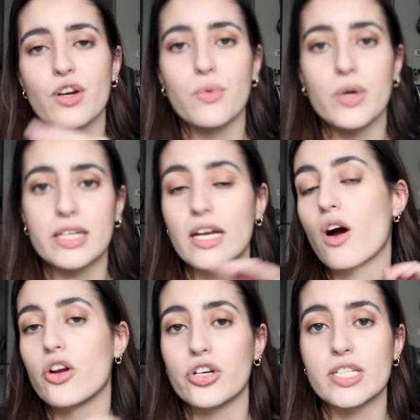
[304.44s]
you're working
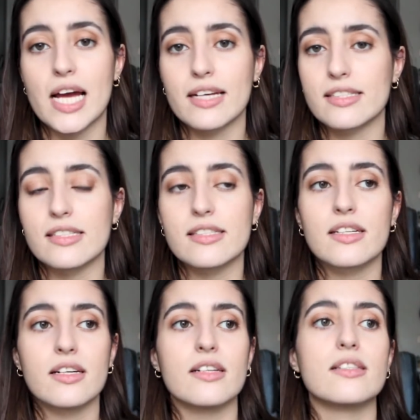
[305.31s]
on your taxes,
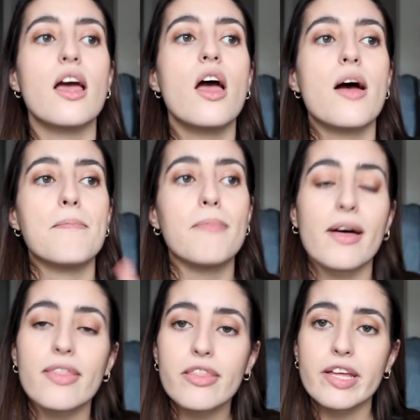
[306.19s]
because
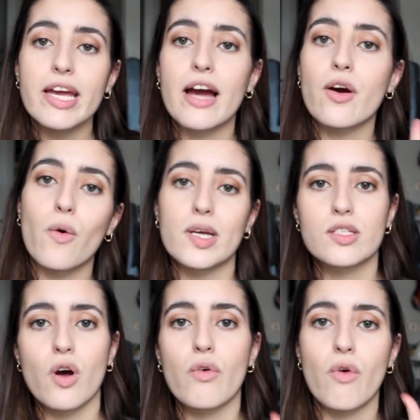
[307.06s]
monthly I always
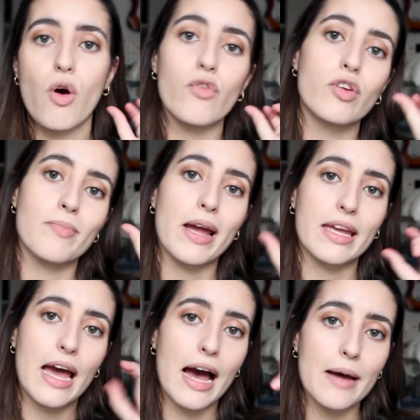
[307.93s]
go over my
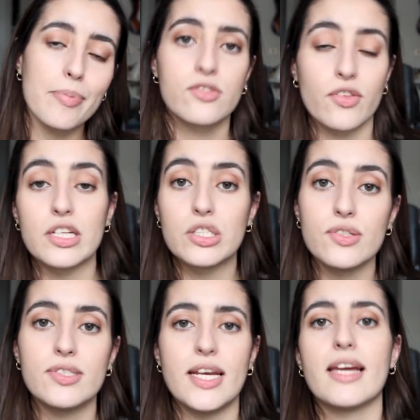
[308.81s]
cap. So they
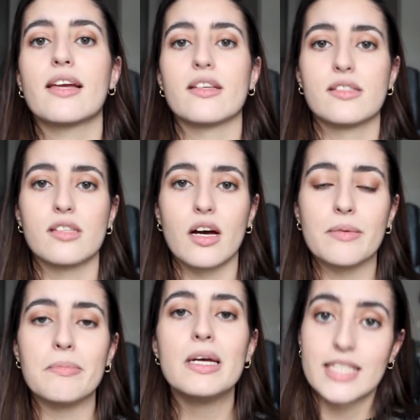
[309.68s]
do take
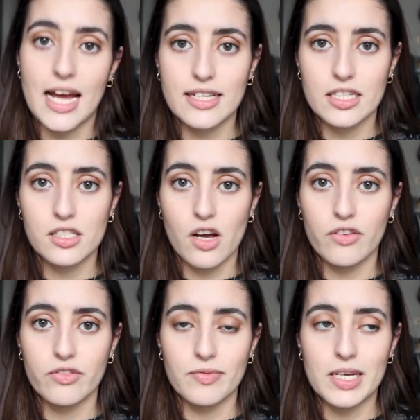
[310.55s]
some taxes
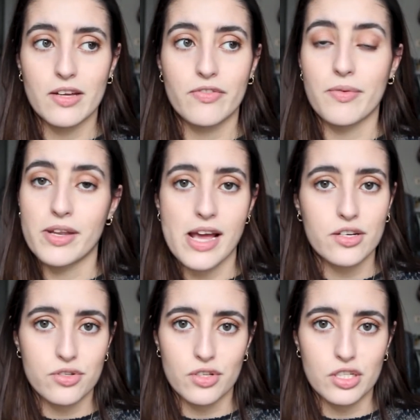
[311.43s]
off of me from the
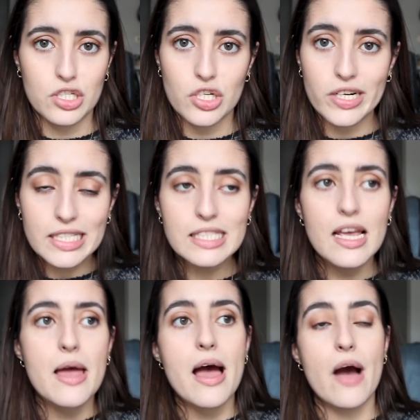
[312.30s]
national insurance.
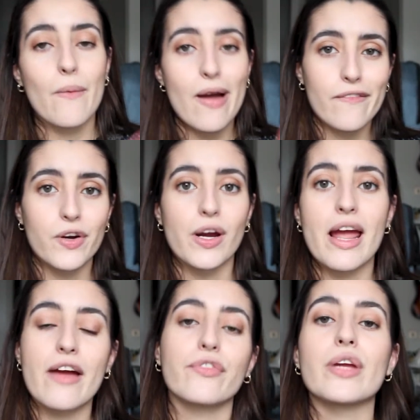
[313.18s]
However,
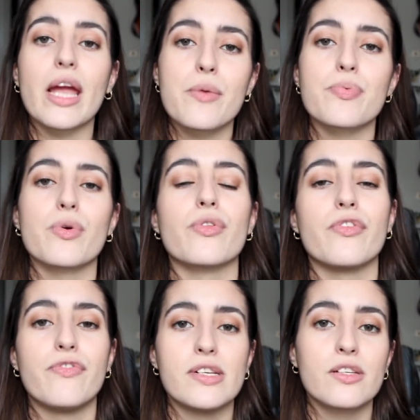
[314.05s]
every April the
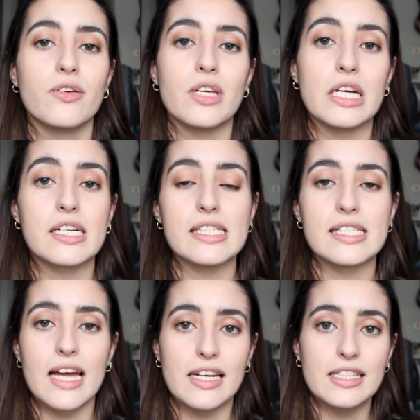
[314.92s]
fiscal year
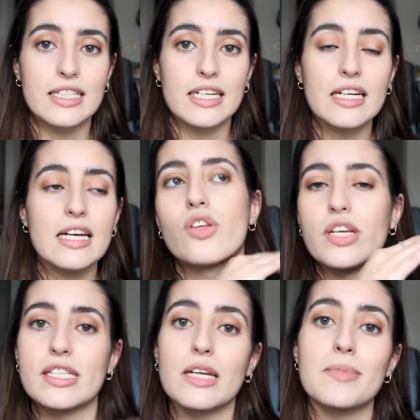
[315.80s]
is ending. So
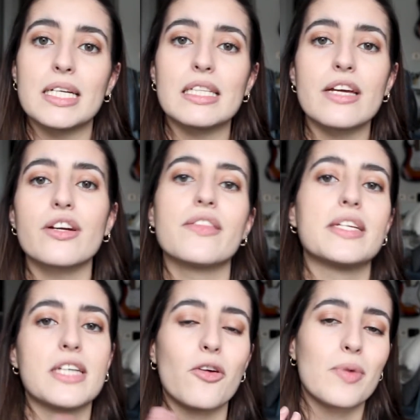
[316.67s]
they send me a letter and
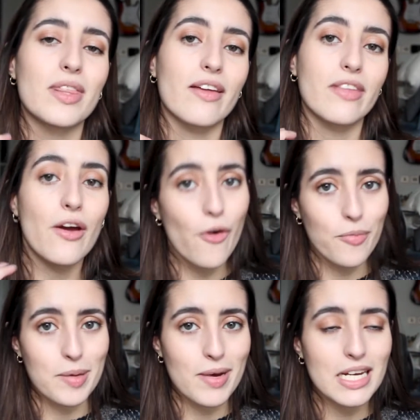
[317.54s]
they tell me that they owe
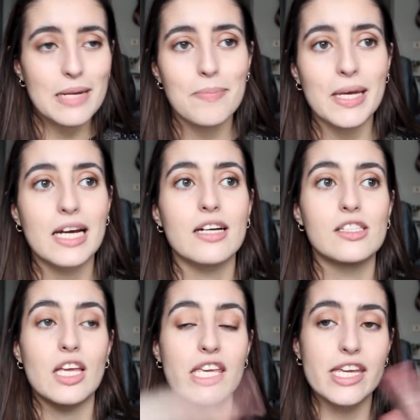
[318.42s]
me money
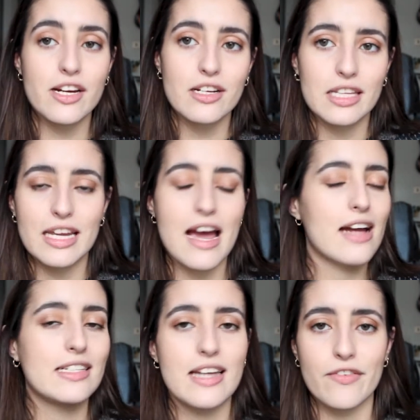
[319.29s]
because yearly
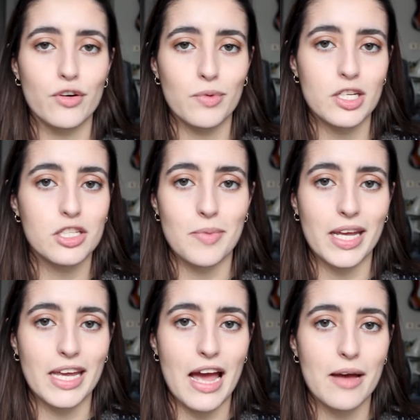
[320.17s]
I'd never reached my
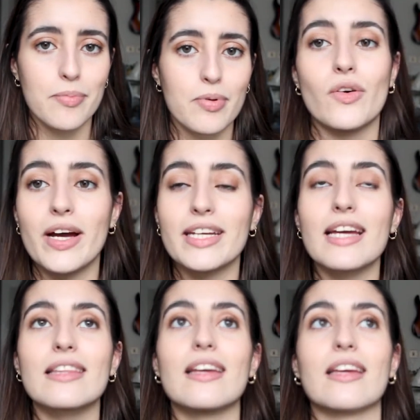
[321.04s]
cap. So I
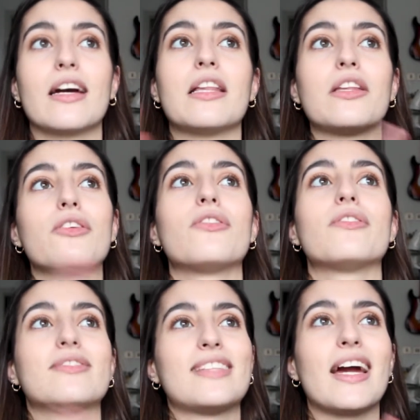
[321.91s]
get like a
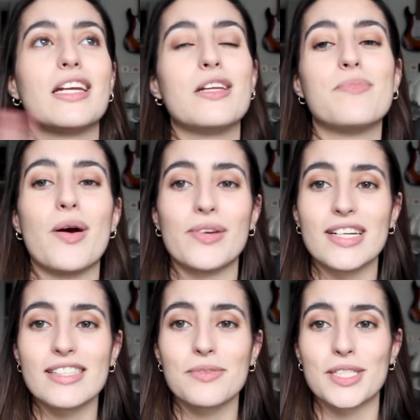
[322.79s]
little tiny
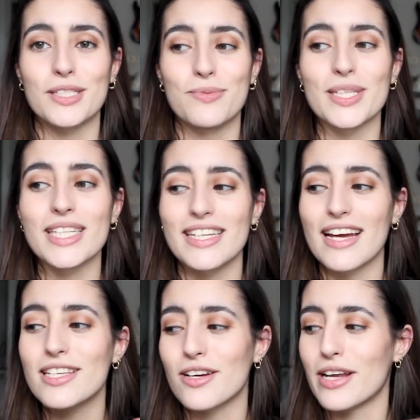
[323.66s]
bonus, which is really
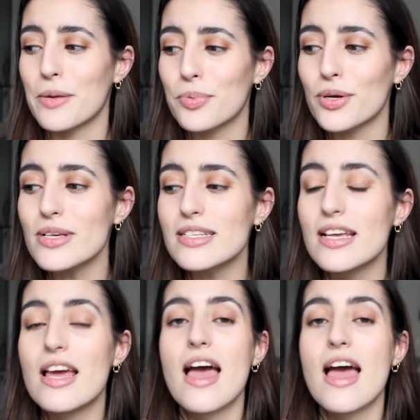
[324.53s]
nice on April's.